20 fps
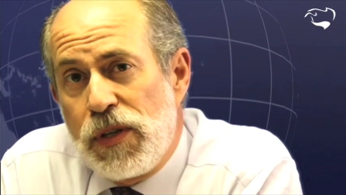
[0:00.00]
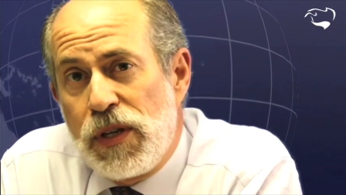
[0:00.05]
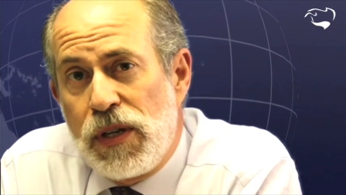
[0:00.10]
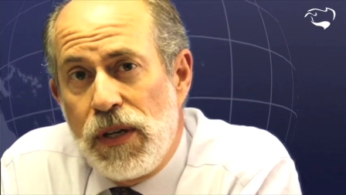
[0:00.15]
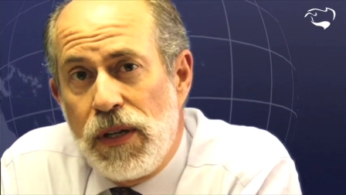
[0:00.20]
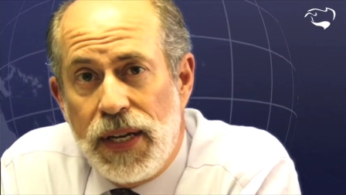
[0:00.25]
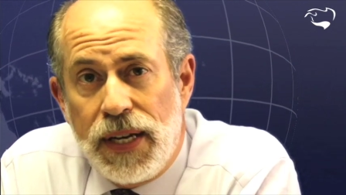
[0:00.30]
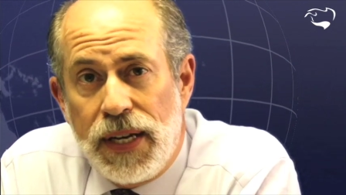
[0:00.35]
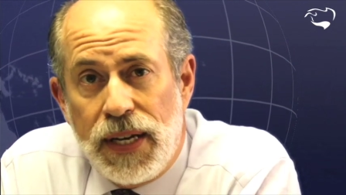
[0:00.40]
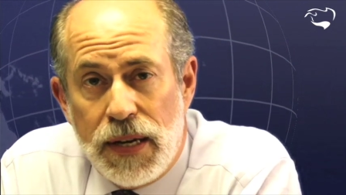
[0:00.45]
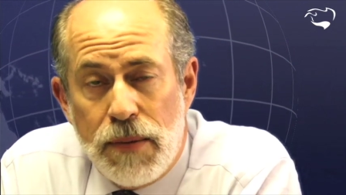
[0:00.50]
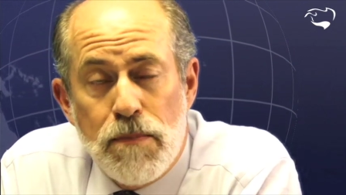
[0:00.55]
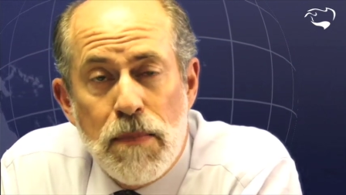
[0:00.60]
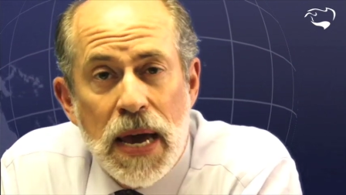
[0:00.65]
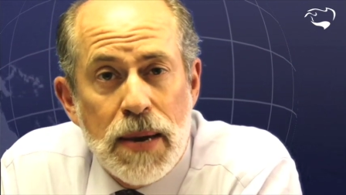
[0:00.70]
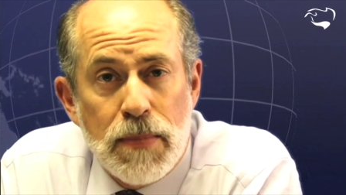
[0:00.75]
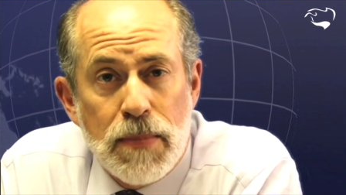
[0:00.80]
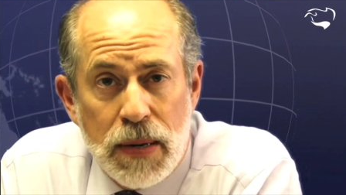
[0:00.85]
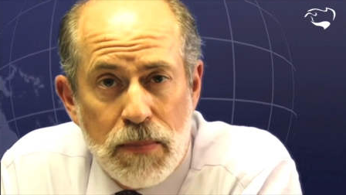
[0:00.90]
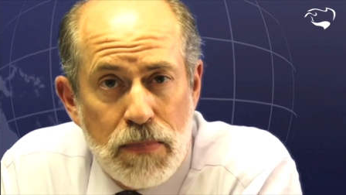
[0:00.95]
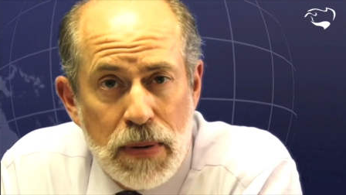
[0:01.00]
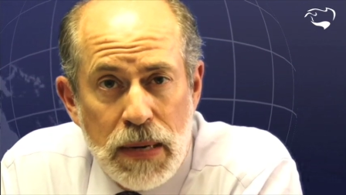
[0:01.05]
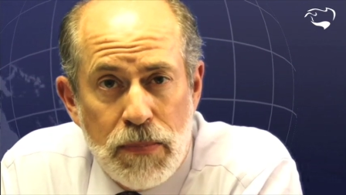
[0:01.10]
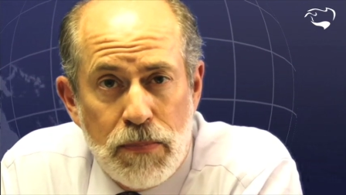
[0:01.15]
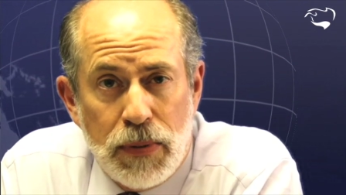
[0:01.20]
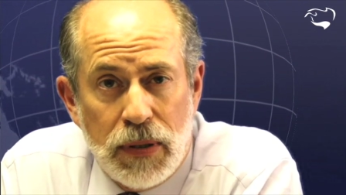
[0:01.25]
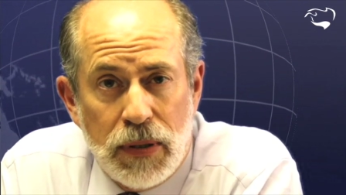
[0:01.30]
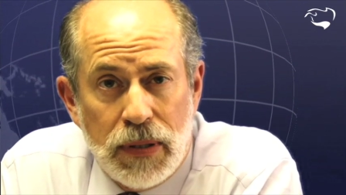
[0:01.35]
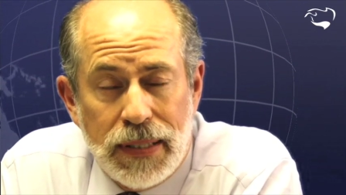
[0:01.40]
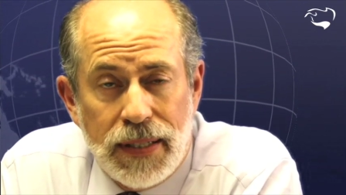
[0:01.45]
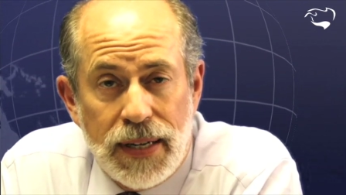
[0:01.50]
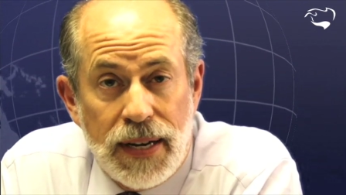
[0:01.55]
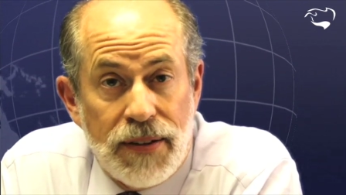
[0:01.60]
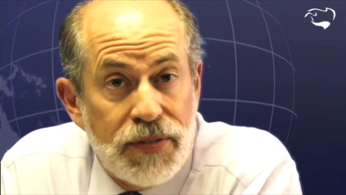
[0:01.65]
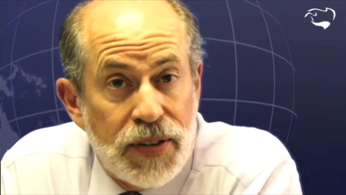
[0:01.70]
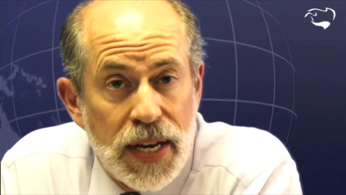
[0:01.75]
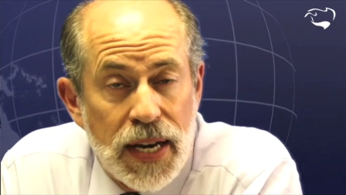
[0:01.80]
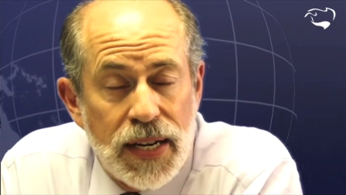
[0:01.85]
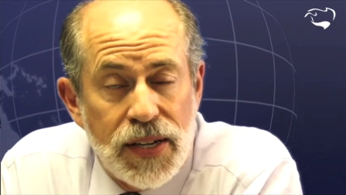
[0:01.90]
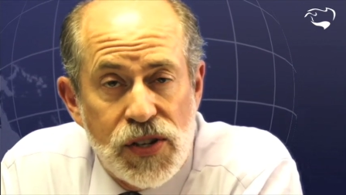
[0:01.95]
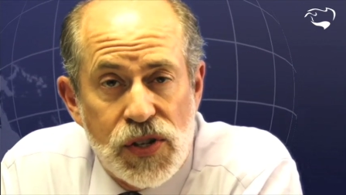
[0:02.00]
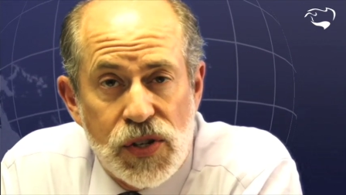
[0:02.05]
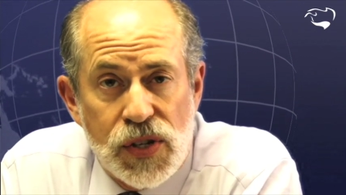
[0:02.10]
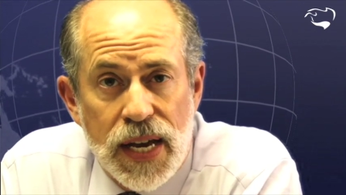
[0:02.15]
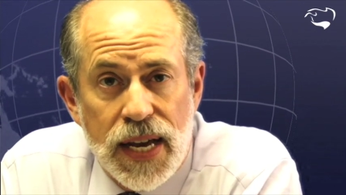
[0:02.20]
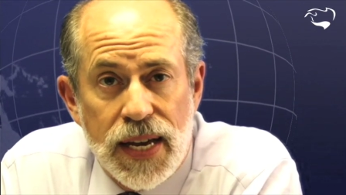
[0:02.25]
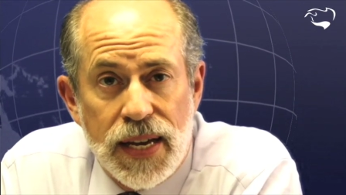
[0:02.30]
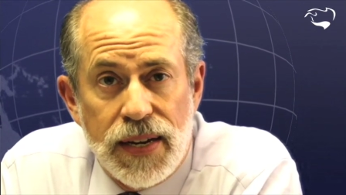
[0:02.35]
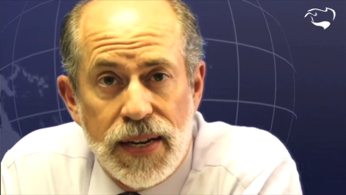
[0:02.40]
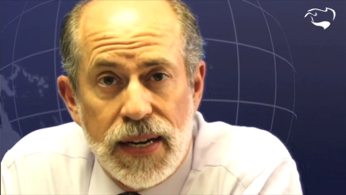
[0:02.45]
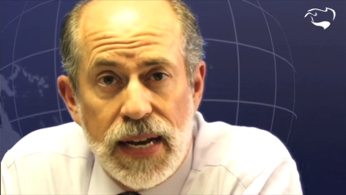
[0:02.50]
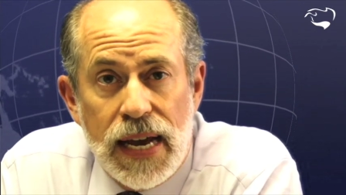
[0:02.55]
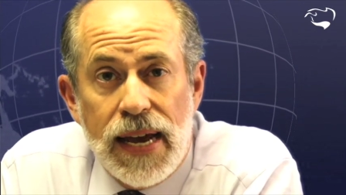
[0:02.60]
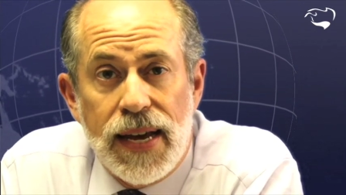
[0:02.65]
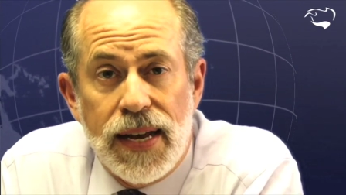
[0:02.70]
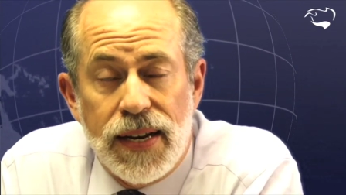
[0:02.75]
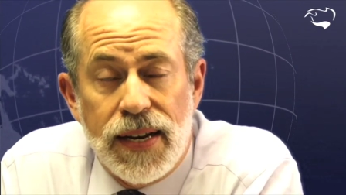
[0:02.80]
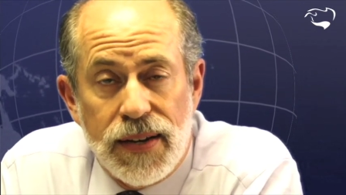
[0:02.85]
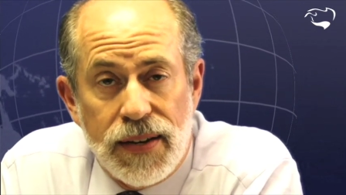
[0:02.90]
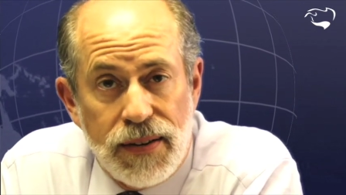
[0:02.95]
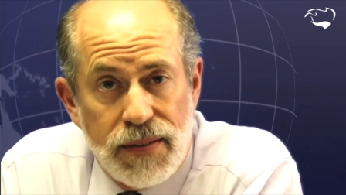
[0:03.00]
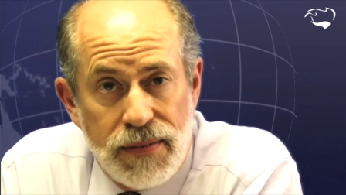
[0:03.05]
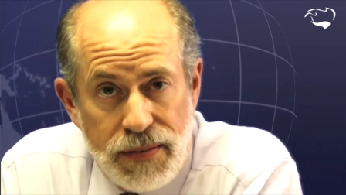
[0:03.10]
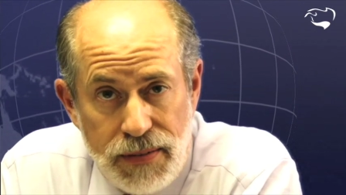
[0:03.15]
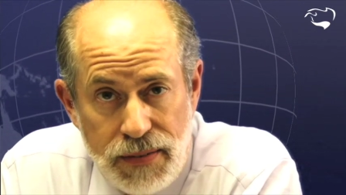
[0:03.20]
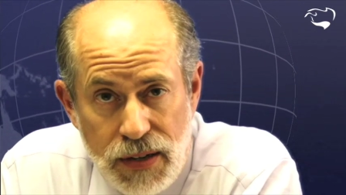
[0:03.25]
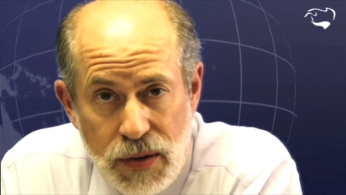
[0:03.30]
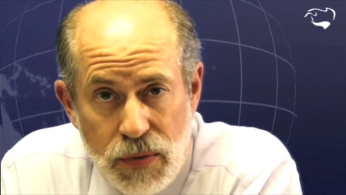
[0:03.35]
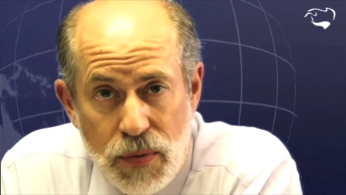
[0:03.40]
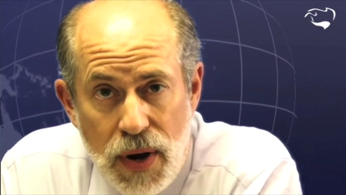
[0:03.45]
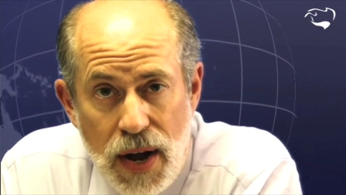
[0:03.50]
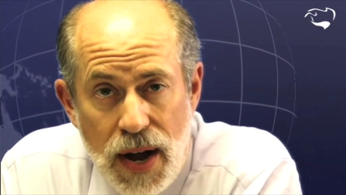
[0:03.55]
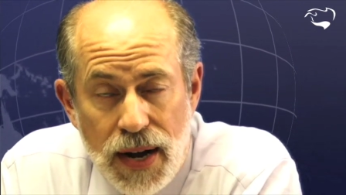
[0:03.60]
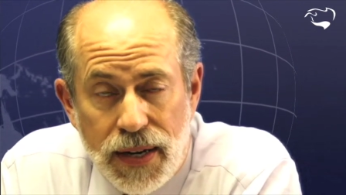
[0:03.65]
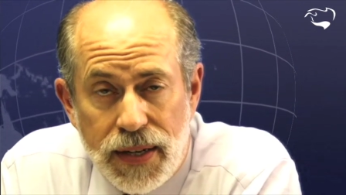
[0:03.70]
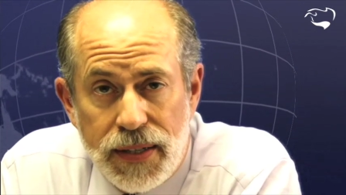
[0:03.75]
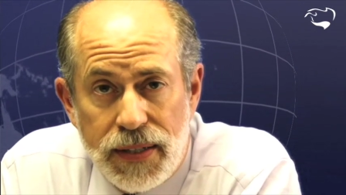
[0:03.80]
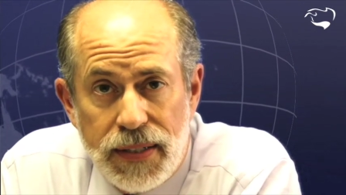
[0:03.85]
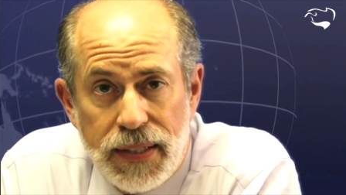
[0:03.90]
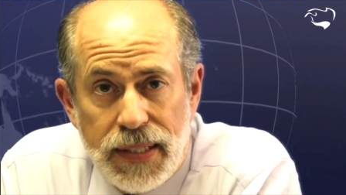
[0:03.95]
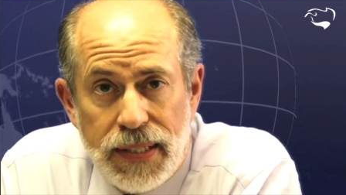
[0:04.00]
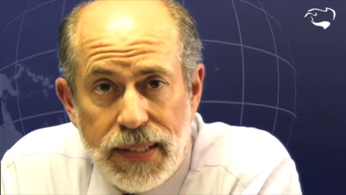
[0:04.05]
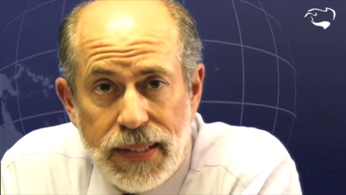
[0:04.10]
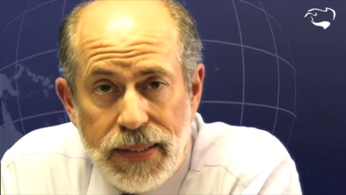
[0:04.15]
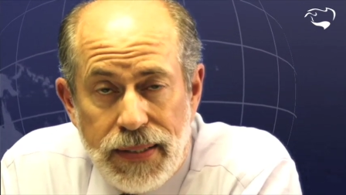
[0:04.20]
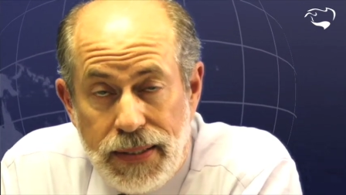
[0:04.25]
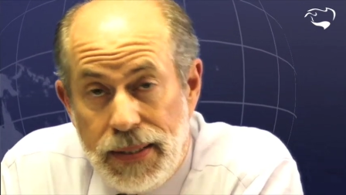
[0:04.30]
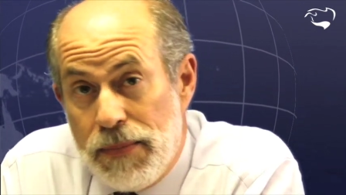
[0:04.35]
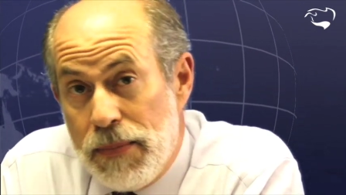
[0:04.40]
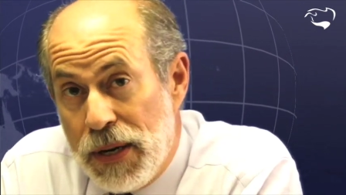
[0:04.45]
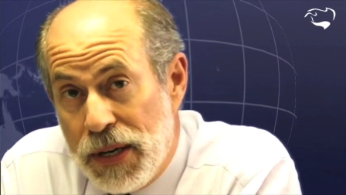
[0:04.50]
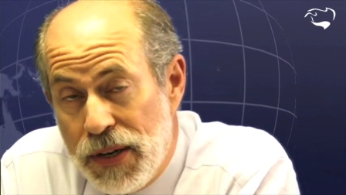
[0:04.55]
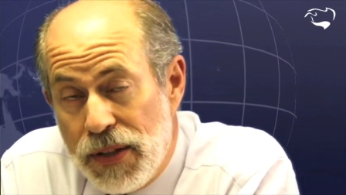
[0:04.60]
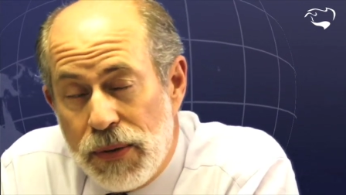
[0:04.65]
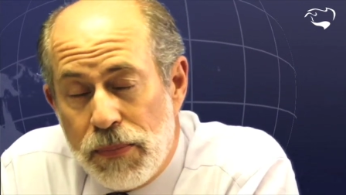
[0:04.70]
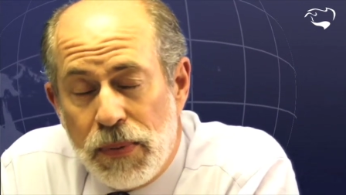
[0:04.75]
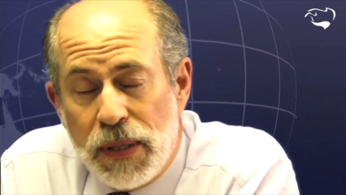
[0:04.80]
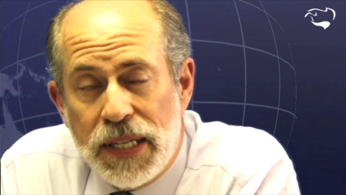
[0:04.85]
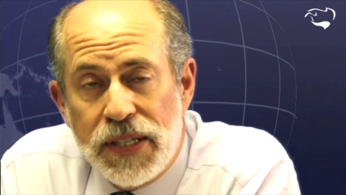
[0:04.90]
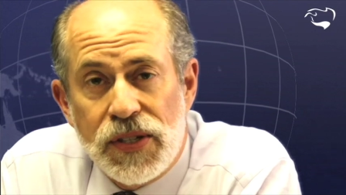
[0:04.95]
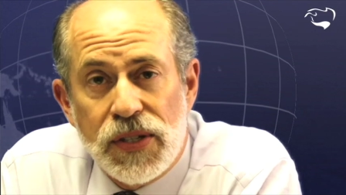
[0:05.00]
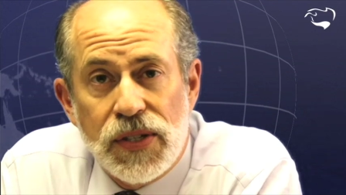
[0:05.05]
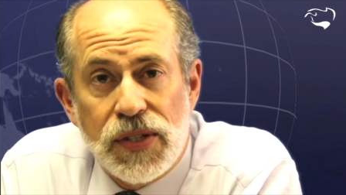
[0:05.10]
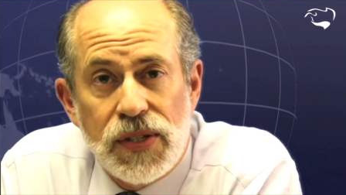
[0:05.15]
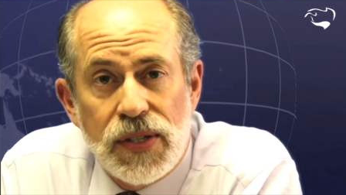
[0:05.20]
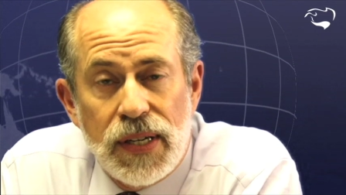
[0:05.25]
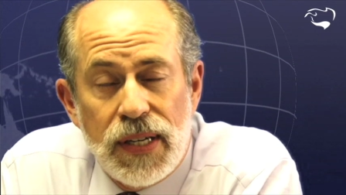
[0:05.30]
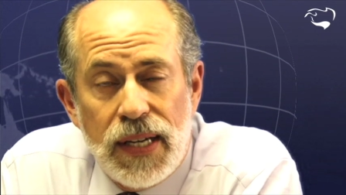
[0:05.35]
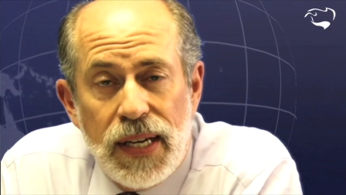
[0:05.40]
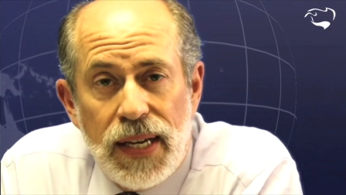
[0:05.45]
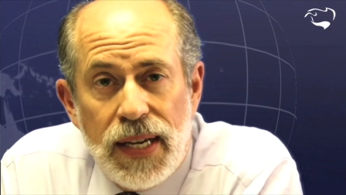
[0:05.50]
killing and maiming people in Afghanistan and Iraq, among other places,